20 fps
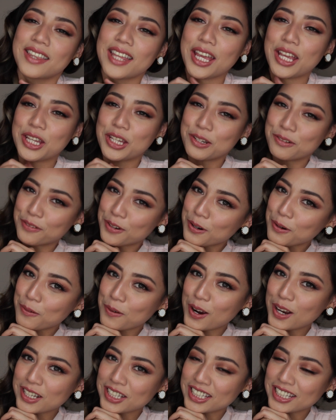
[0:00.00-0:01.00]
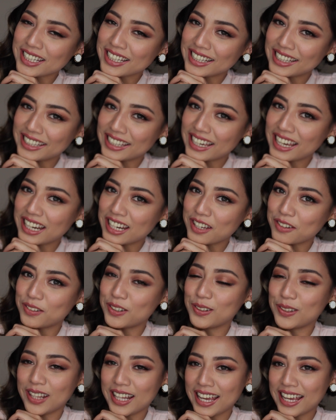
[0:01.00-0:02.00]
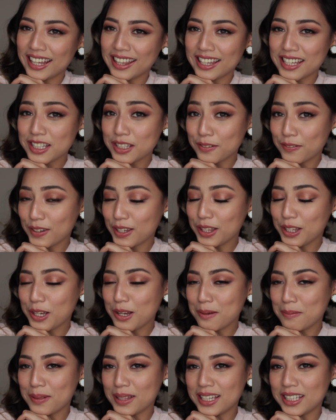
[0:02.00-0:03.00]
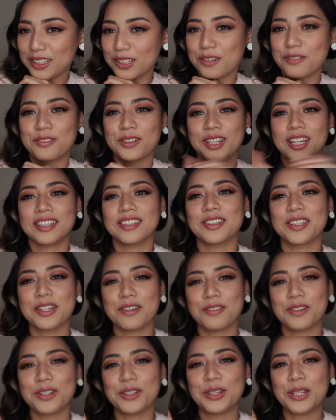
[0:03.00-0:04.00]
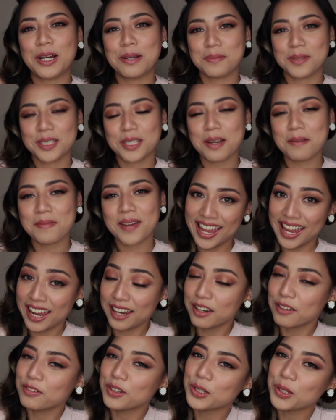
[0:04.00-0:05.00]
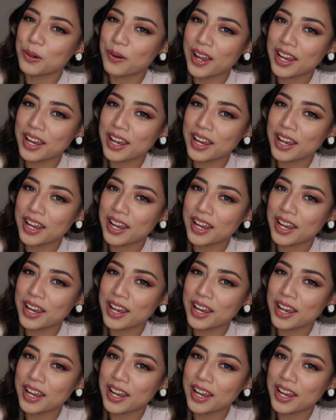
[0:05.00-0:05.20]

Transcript: thank you for watching. Again, if you like this video, please don't forget to give it a thumbs up. And if you know